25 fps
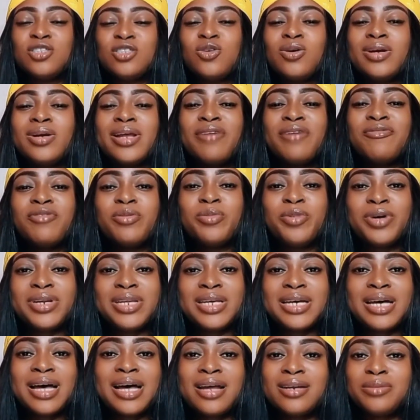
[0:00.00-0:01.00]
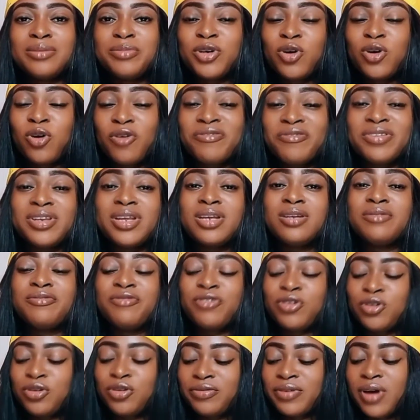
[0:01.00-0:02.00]
Not everybody can be confident in
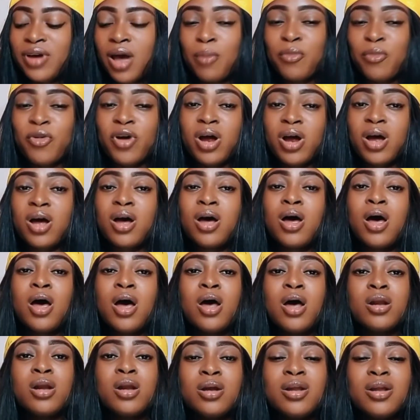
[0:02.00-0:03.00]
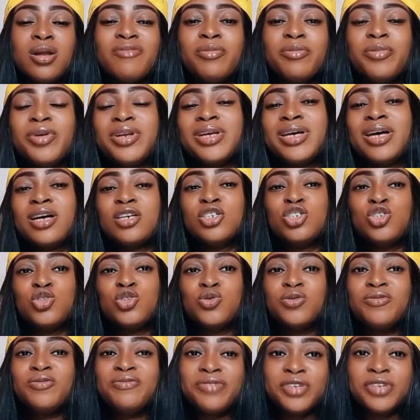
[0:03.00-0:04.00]
front of camera. Not everybody can
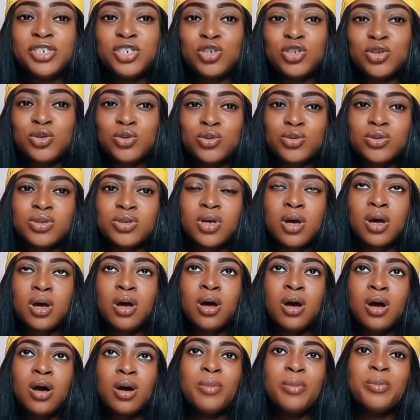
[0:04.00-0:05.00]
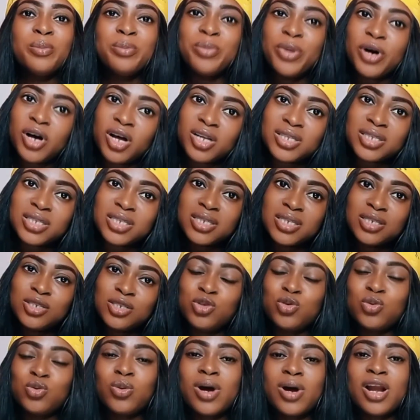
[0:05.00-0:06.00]
shoot videos. But
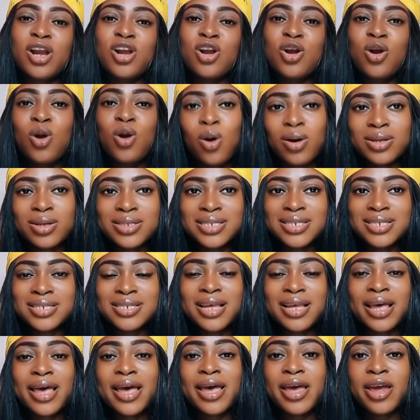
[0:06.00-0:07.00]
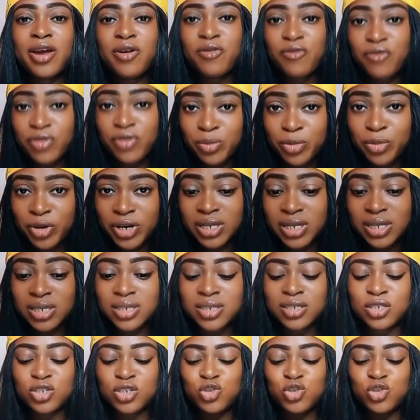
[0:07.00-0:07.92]
you are not everybody.